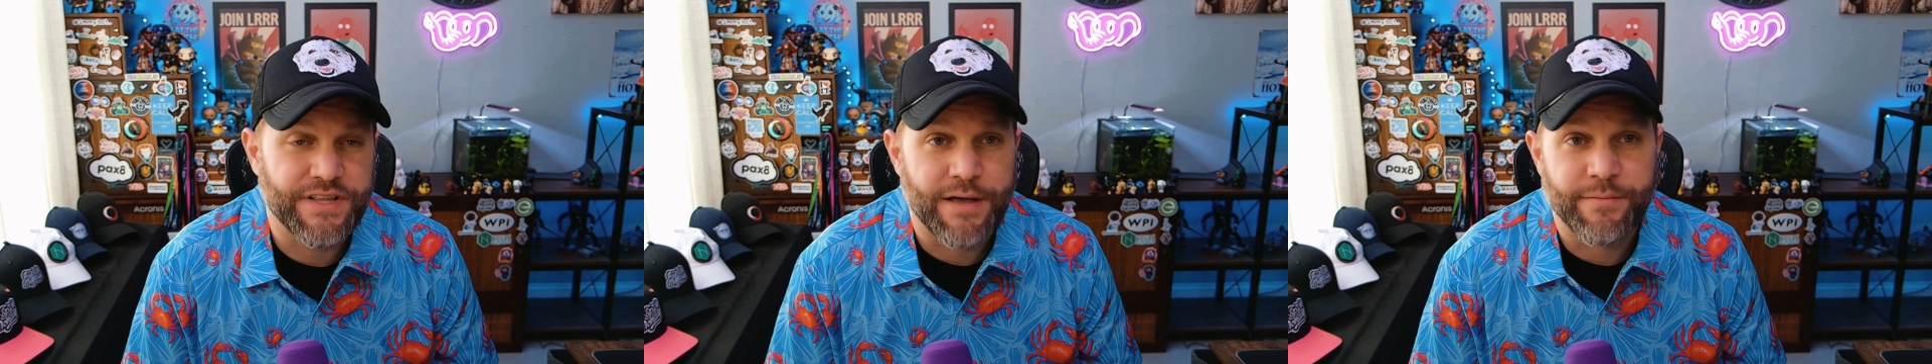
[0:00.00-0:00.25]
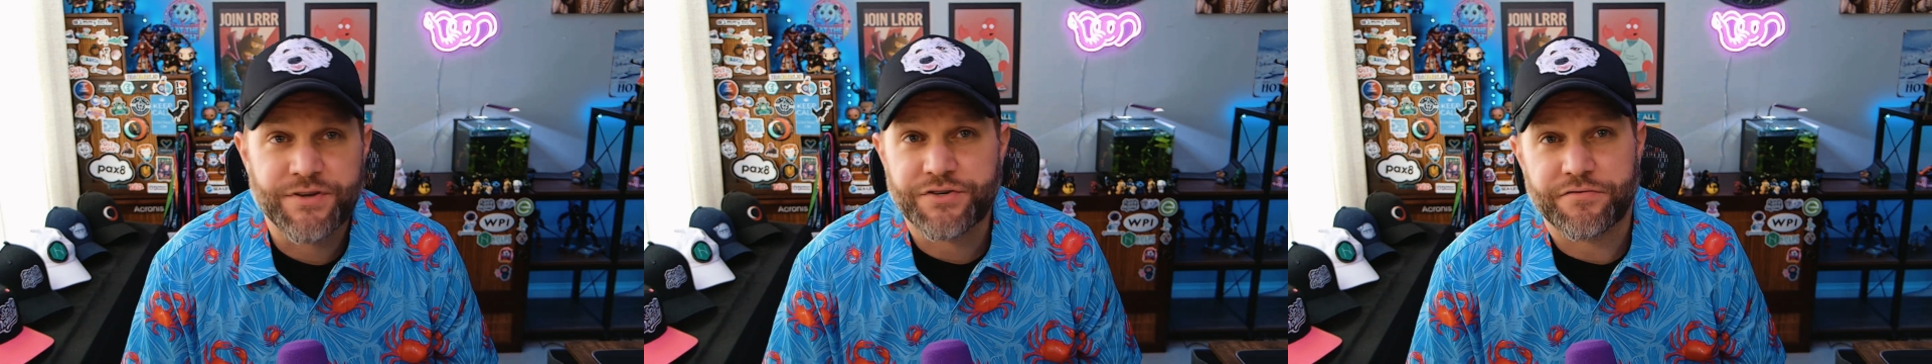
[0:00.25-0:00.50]
That
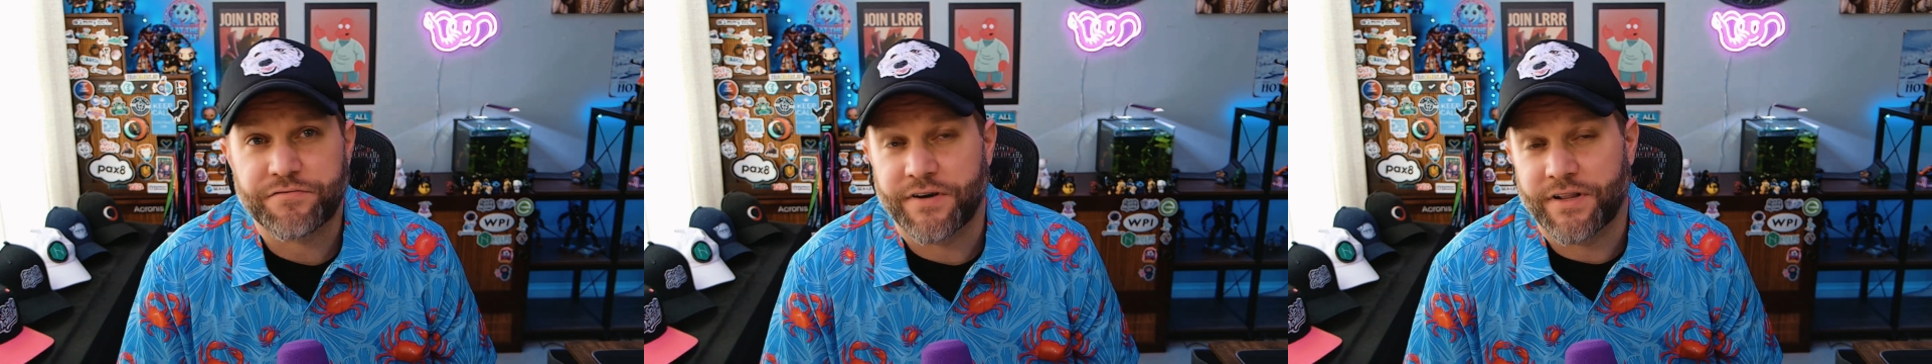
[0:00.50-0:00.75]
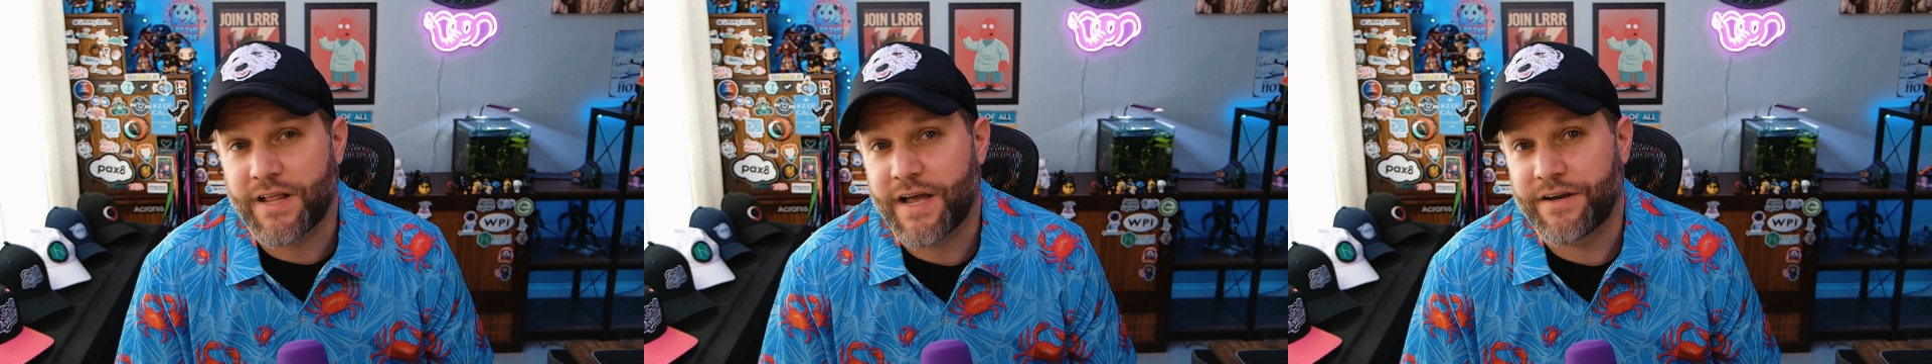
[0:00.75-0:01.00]
means your
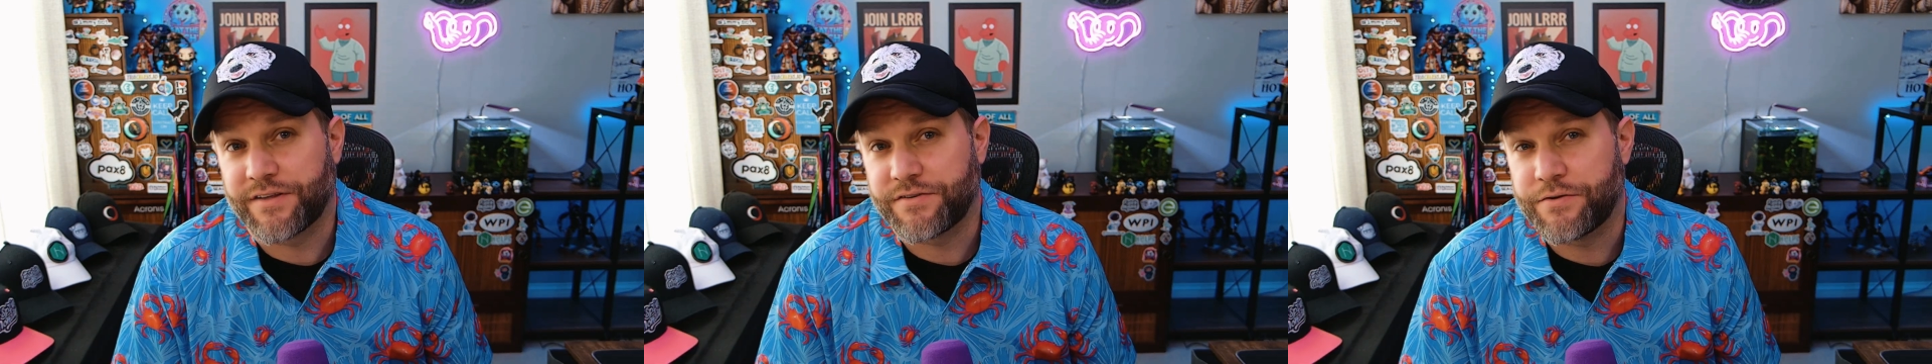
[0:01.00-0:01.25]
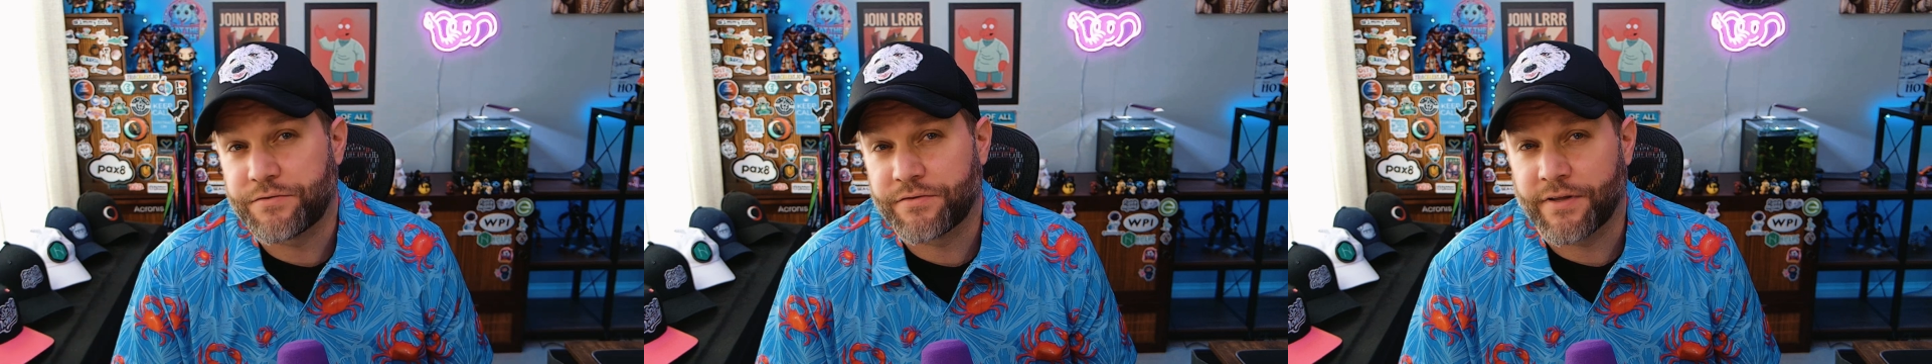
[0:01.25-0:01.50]
front line is
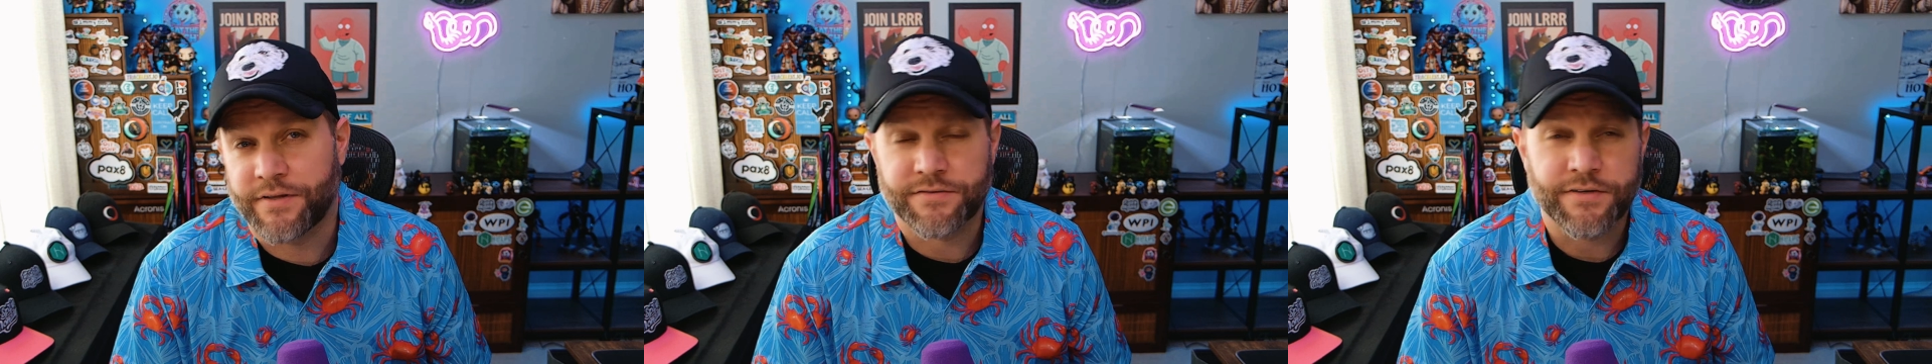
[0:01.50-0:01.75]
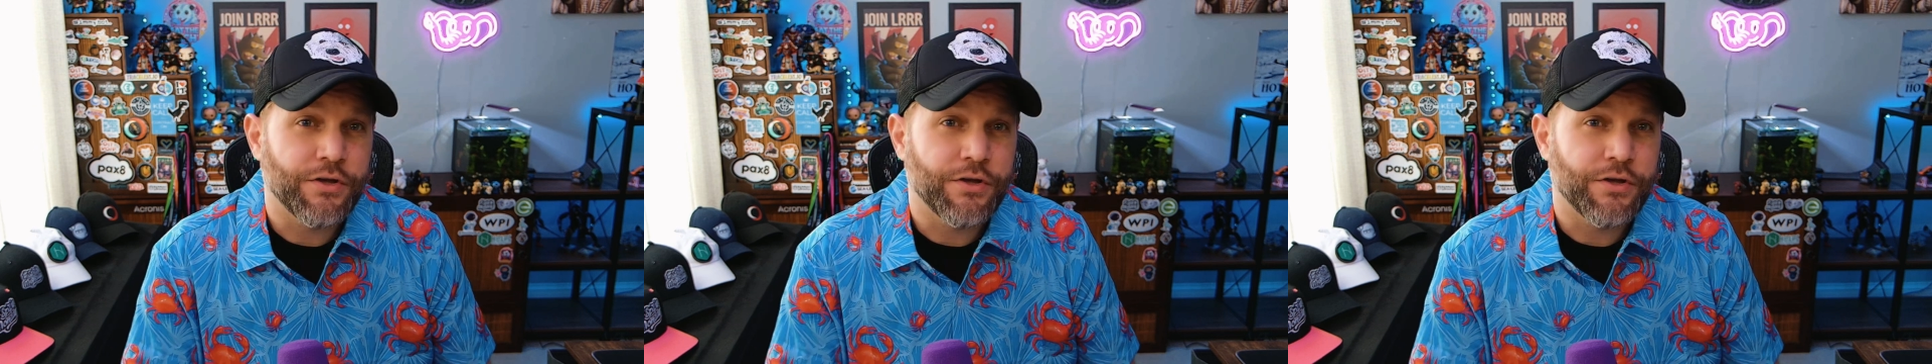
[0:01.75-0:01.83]
useless.